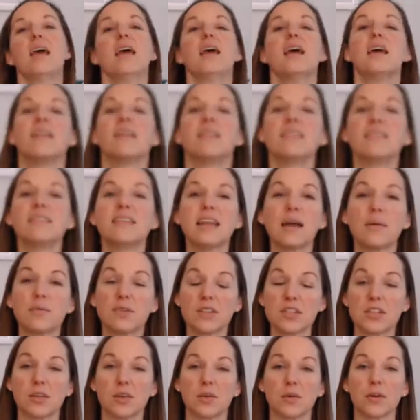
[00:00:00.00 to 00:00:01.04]
Step
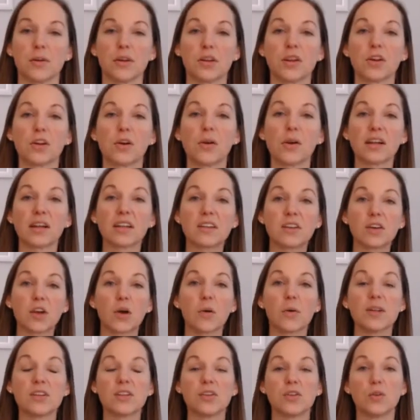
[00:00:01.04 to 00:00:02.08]
2, you're going to
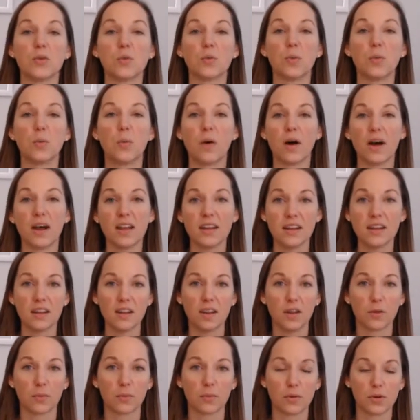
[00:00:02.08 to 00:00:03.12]
go into one
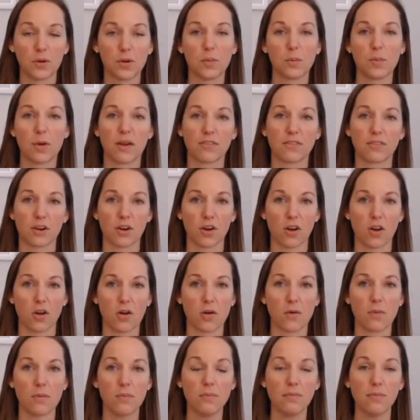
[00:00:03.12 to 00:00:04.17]
room of your
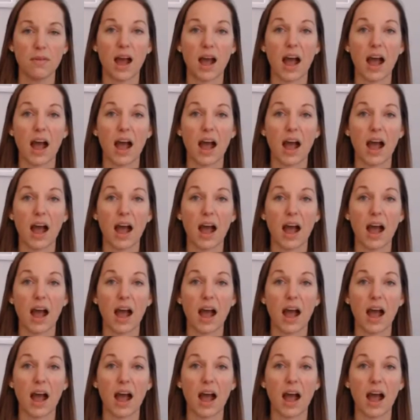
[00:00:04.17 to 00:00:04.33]
home.